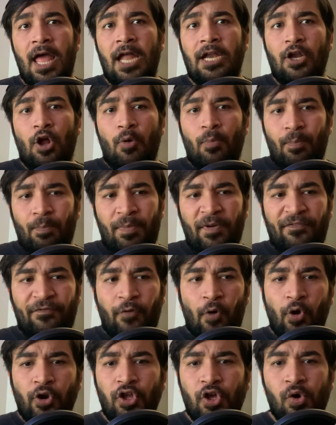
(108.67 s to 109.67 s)
Now,
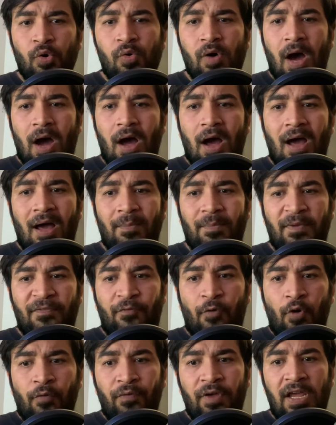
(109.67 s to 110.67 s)
before you
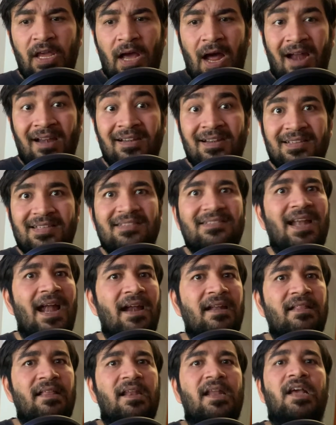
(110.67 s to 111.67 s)
before we
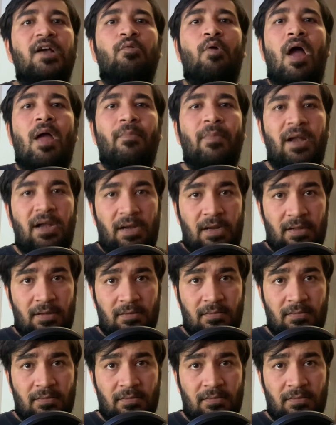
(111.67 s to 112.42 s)
understand the requirement